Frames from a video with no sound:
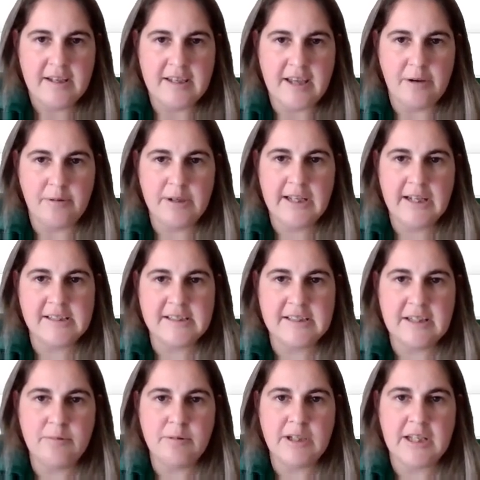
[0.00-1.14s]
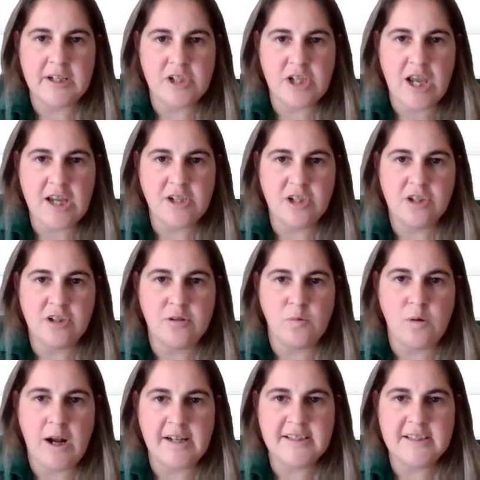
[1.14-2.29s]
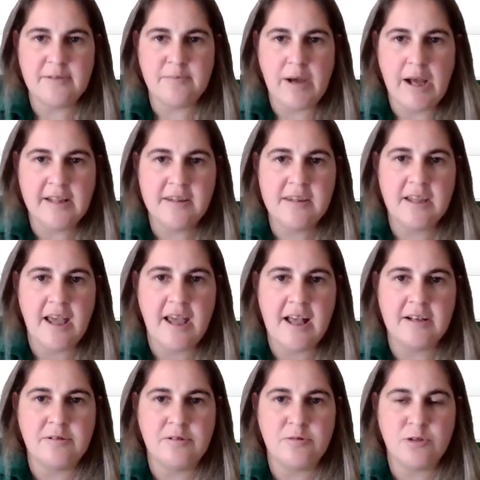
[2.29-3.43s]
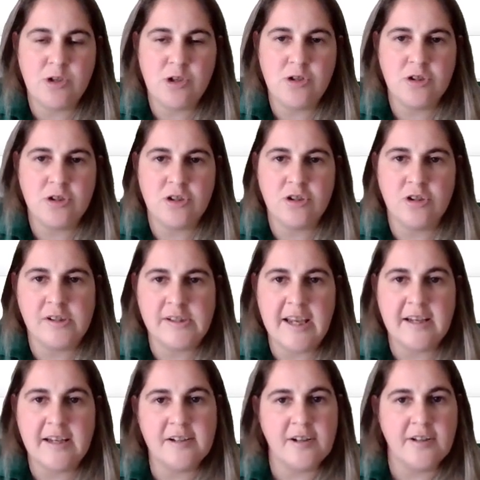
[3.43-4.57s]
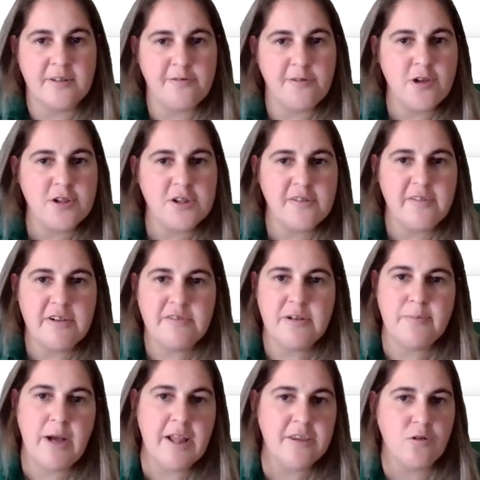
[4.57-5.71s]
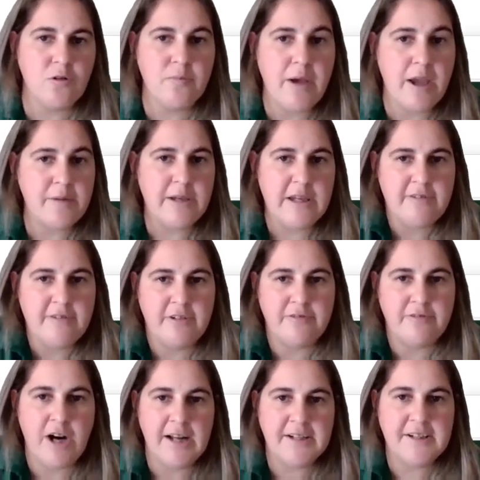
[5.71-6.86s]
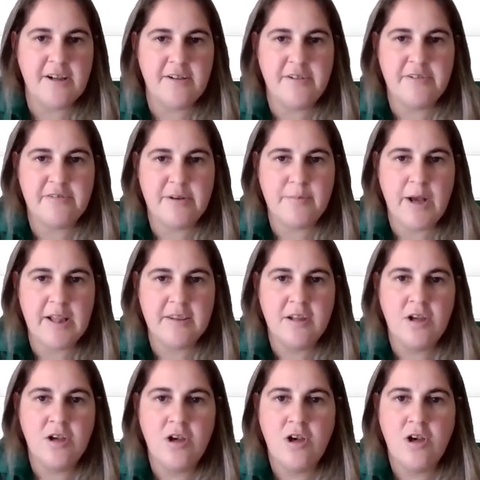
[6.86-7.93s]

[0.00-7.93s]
Yeah, we can see we can change it to once a month and choose to send it on the first of every month or maybe every Friday of every month.